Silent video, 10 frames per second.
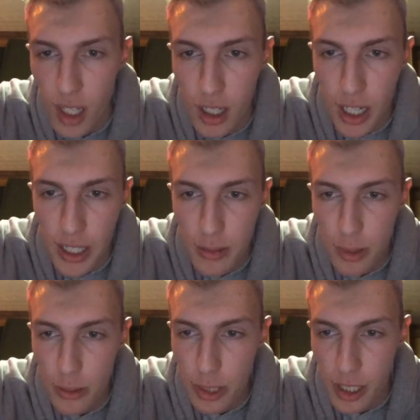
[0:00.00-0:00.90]
All right,
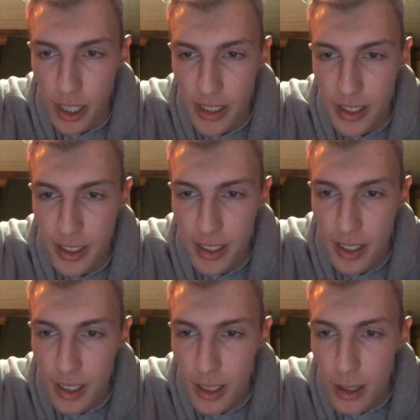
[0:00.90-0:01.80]
what else we got?
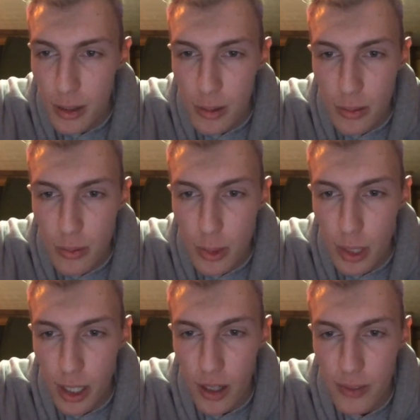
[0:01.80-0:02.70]
What
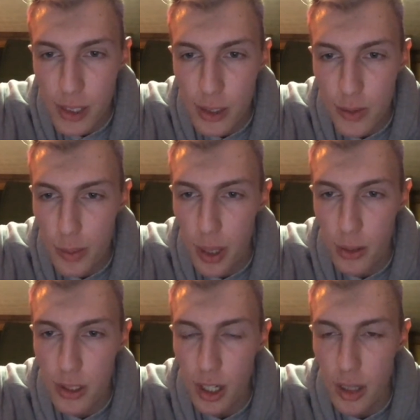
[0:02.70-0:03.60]
do I often use for
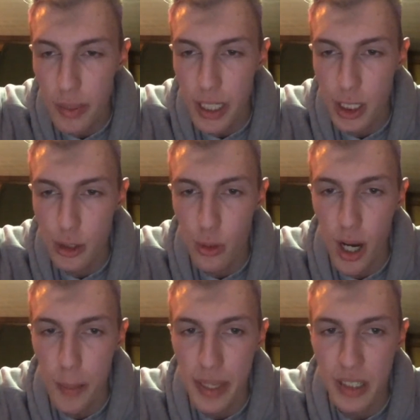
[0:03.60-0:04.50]
post on my
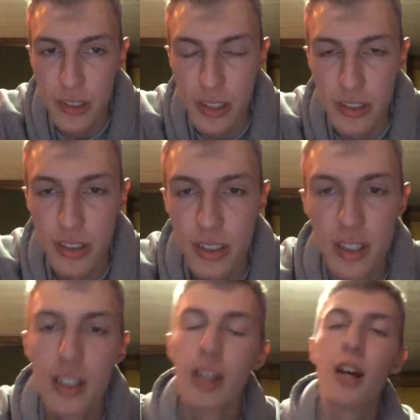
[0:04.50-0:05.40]
drop basses?
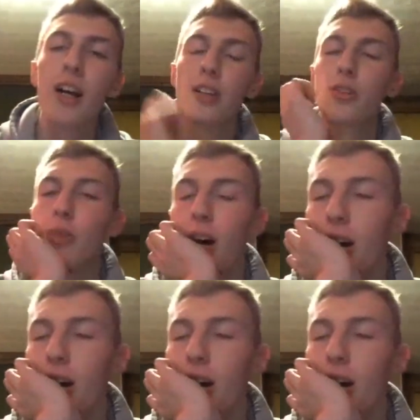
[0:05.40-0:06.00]
All right, so